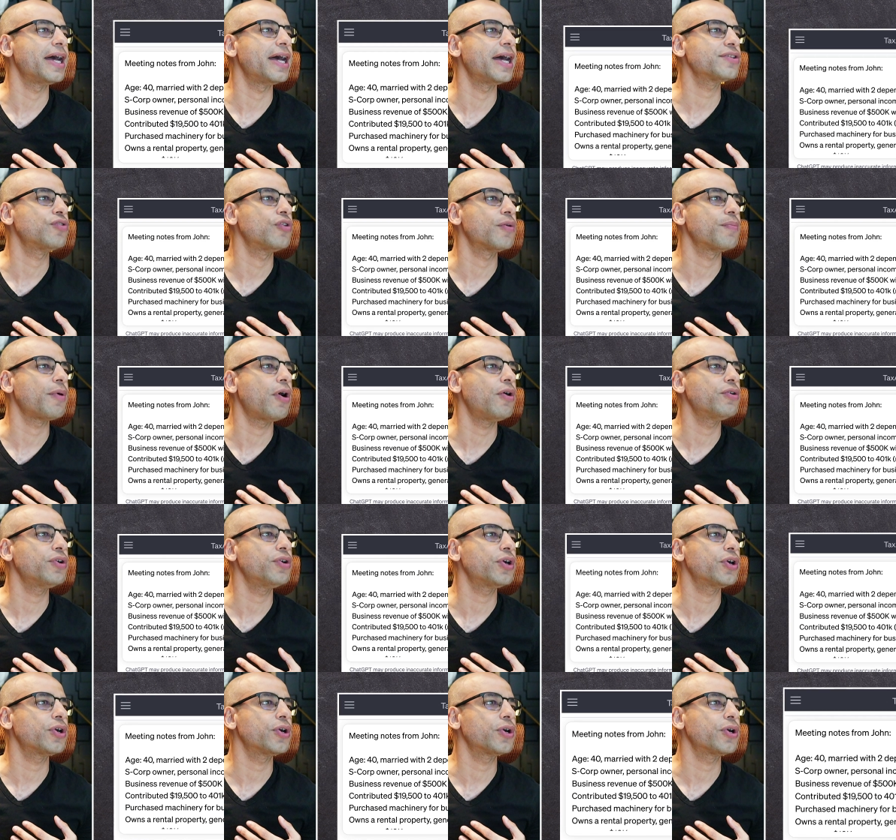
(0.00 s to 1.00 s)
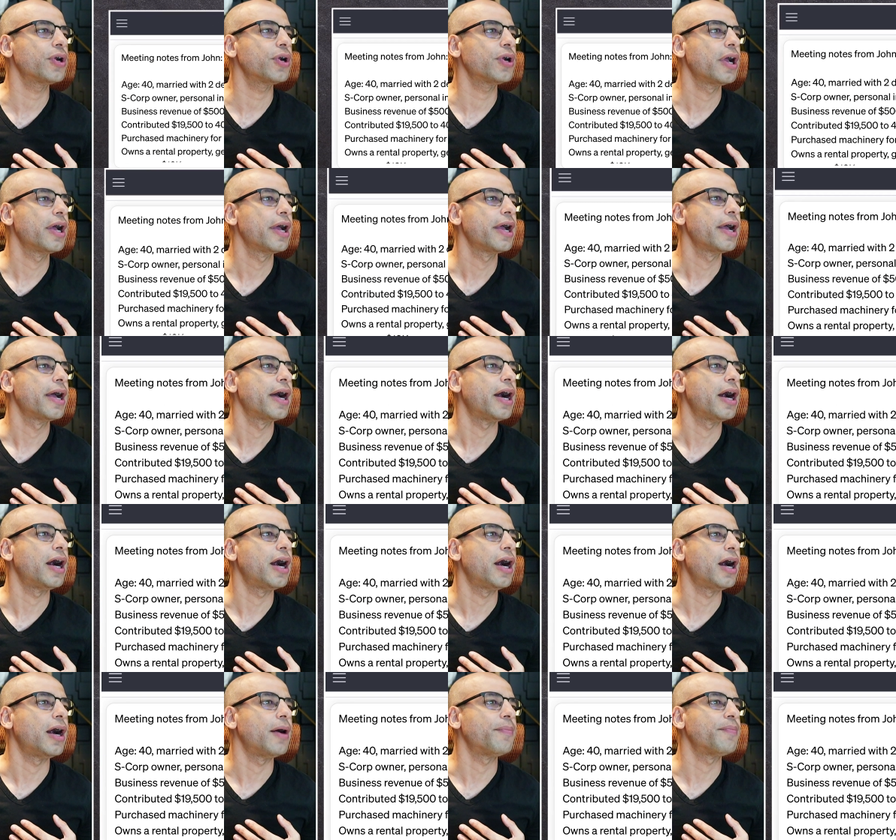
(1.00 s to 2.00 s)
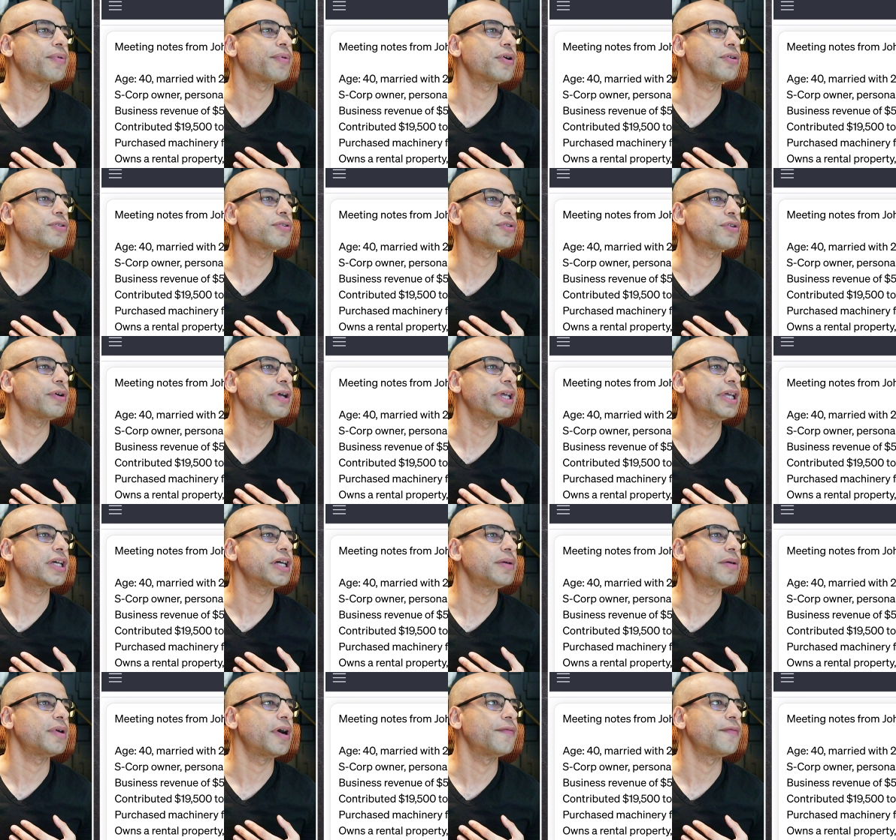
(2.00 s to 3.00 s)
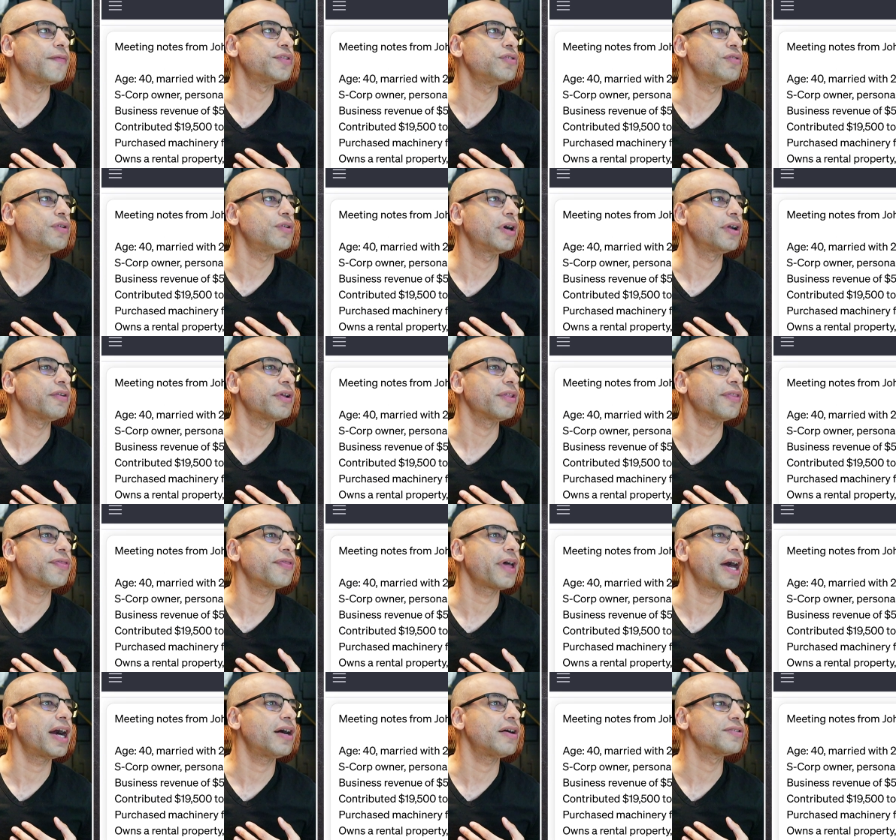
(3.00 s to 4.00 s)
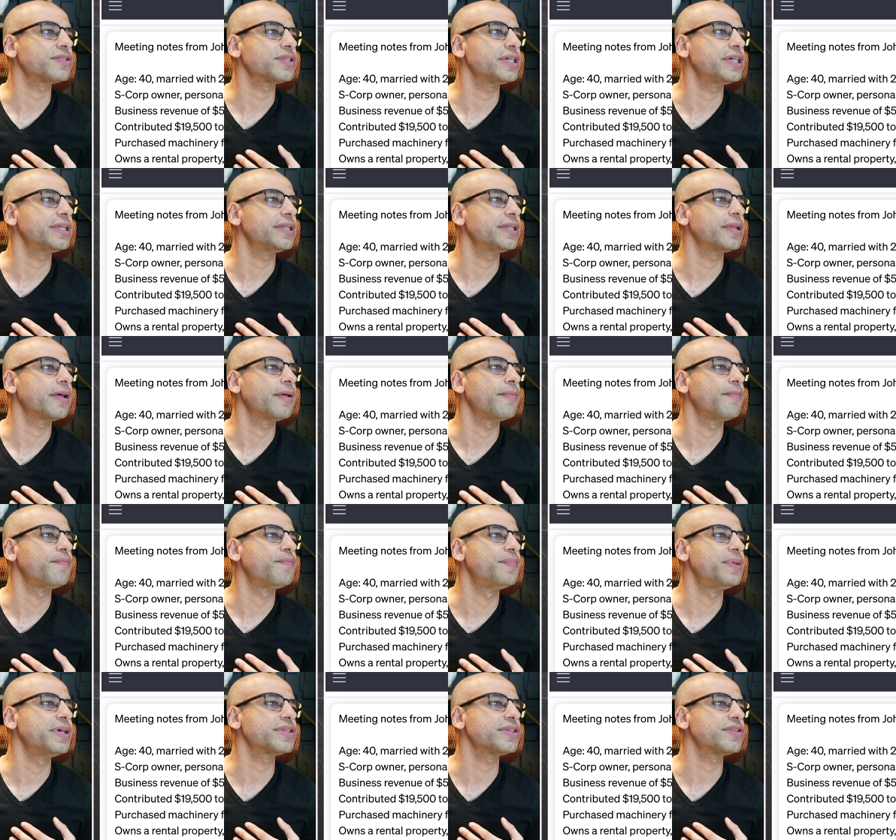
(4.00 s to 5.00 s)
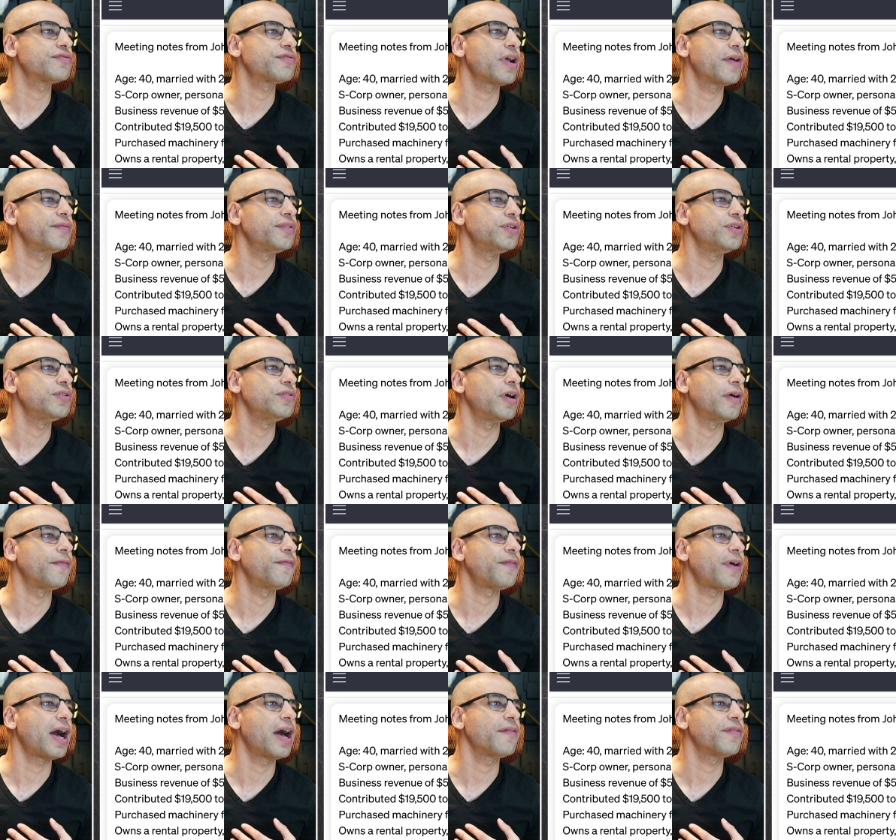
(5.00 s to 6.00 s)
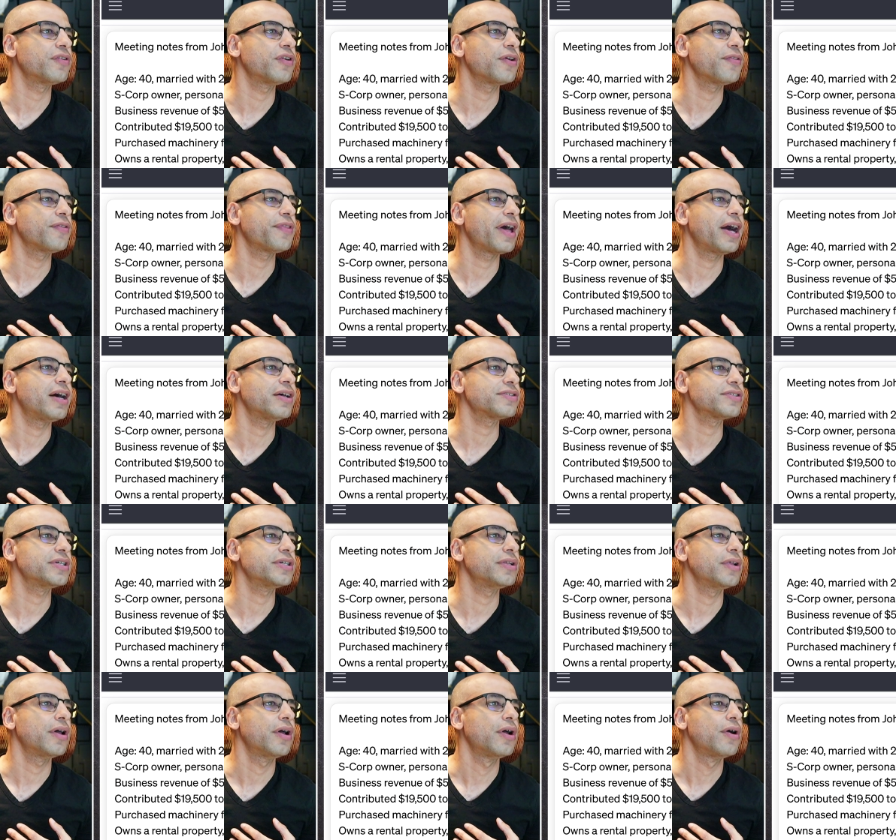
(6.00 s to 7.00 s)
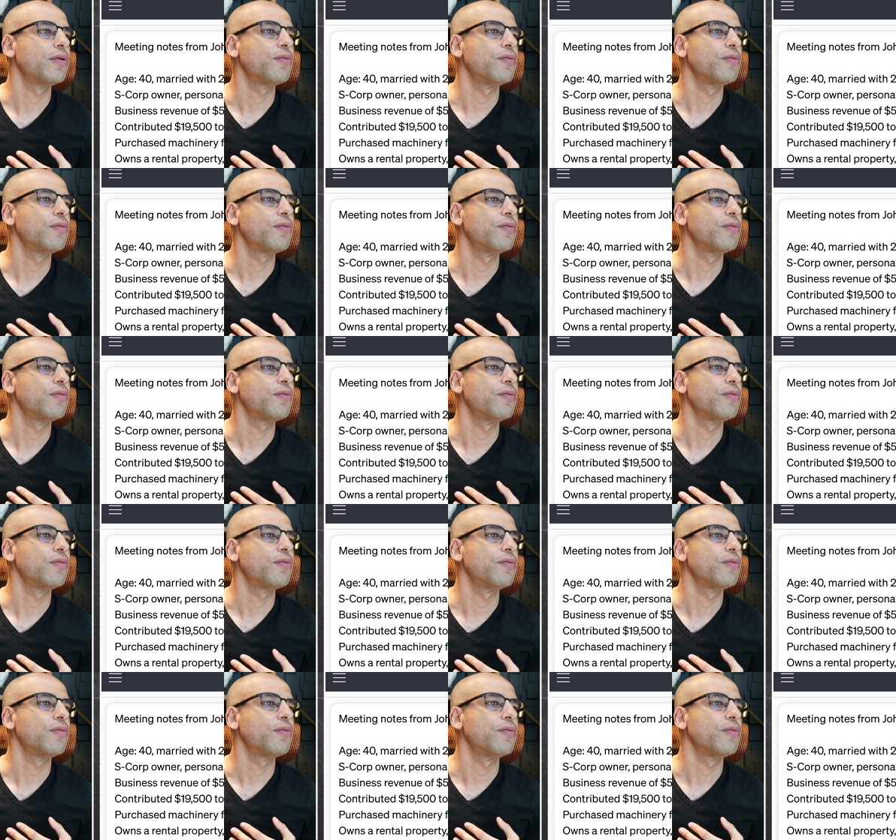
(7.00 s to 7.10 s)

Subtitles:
S Corp owner, personal income of $200,000, business revenue of $500,000,